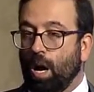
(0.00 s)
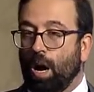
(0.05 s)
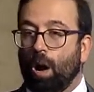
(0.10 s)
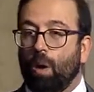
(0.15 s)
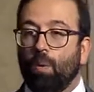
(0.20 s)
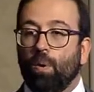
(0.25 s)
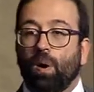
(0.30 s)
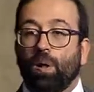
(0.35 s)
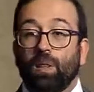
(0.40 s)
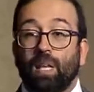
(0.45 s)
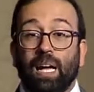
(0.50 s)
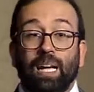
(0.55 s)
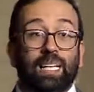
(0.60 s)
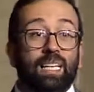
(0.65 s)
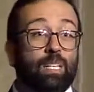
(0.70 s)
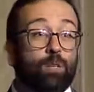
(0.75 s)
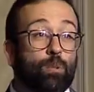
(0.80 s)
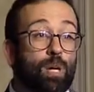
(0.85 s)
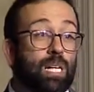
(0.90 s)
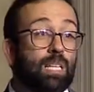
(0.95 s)
Are all
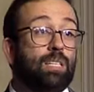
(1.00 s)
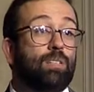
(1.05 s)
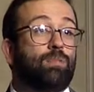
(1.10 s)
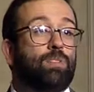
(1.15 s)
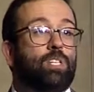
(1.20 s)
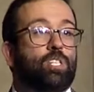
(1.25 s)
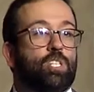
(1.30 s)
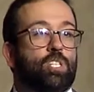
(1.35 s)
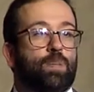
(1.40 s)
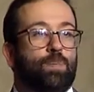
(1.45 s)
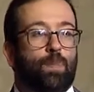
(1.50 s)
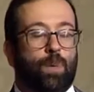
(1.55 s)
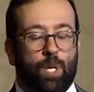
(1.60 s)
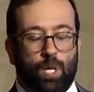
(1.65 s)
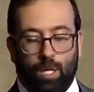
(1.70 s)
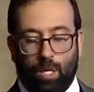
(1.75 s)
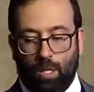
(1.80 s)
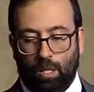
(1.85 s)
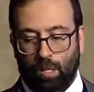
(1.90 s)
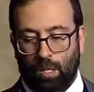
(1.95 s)
likely relatively
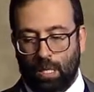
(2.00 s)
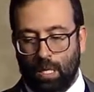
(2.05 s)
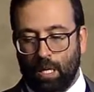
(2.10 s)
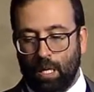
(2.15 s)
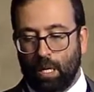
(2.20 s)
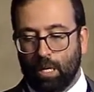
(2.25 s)
small.